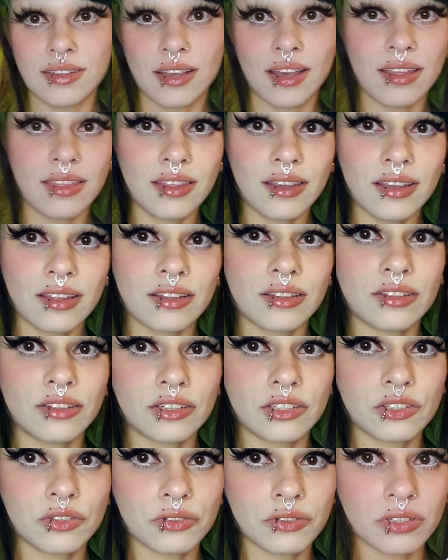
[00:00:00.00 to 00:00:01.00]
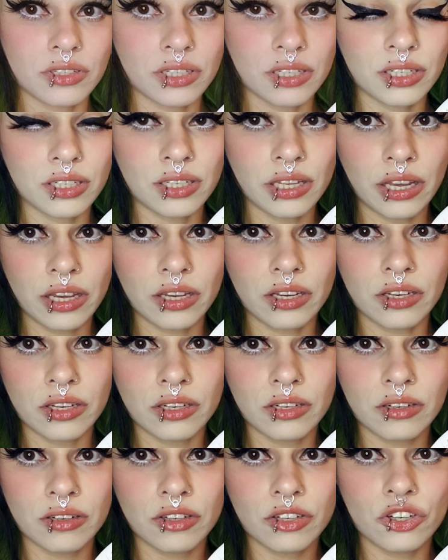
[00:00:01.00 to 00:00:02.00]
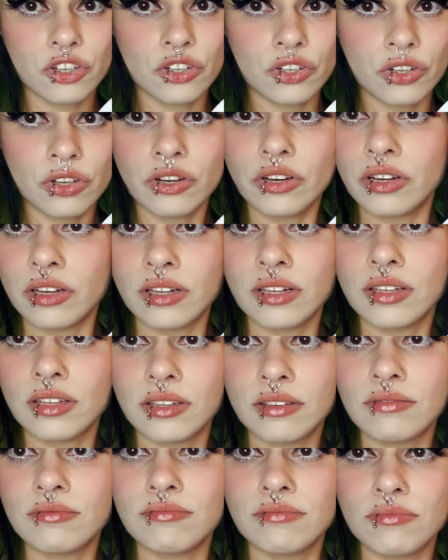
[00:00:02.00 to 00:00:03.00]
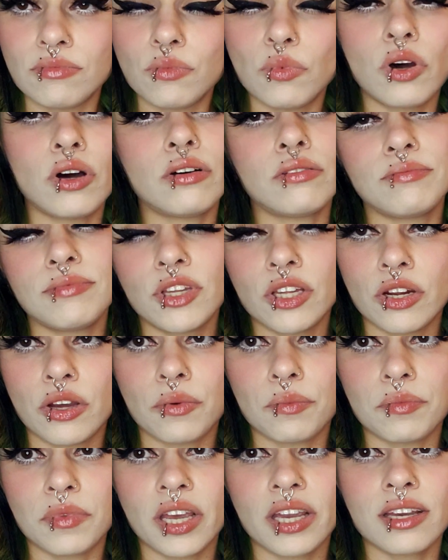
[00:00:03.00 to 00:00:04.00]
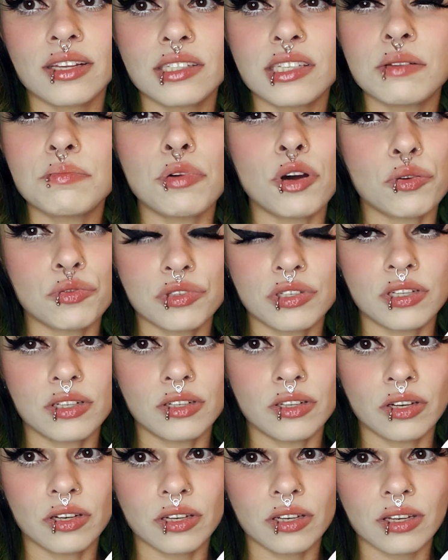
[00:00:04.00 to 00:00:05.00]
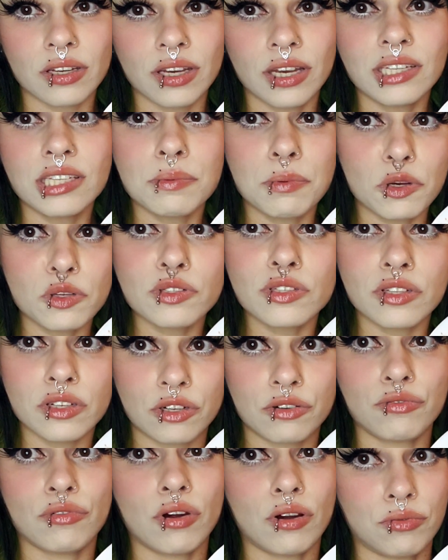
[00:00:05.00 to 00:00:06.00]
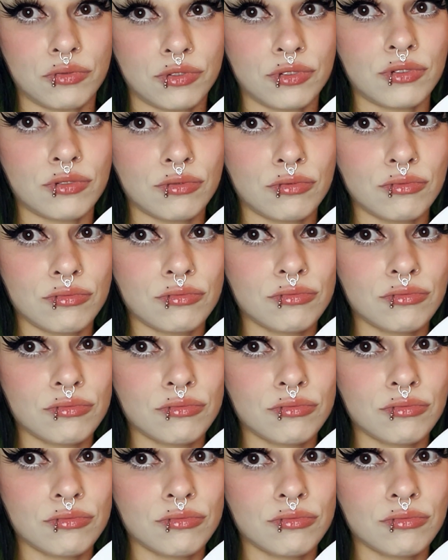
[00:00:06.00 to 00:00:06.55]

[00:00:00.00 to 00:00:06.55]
I think it looks really like good. Well, you know, like it's supposed to look. It's supposed to look gross.